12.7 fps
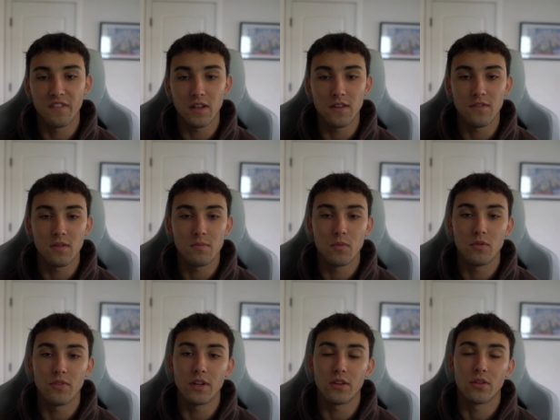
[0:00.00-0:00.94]
And even
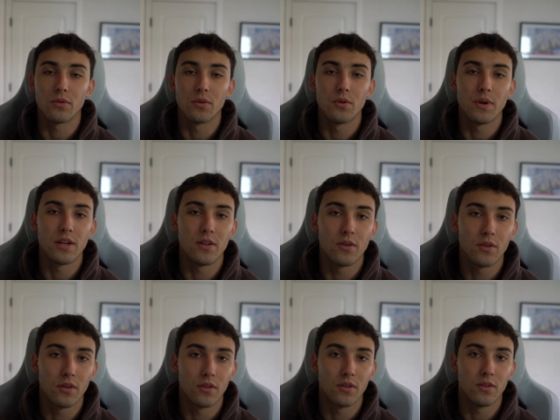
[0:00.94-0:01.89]
moving through into
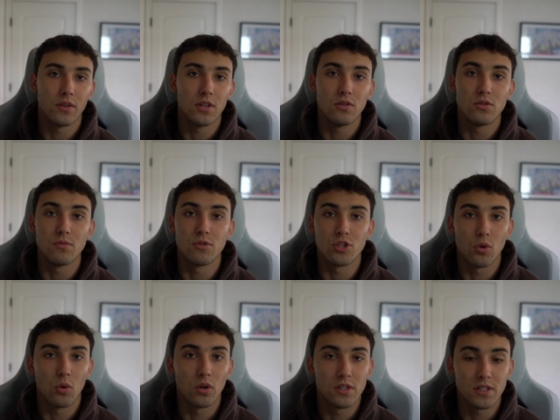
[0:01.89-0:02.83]
the YouTube
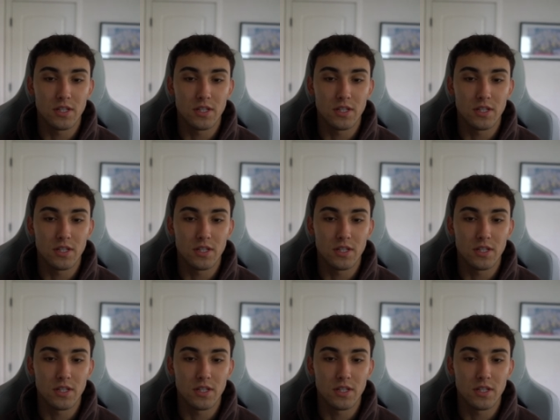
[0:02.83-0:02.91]
shorts,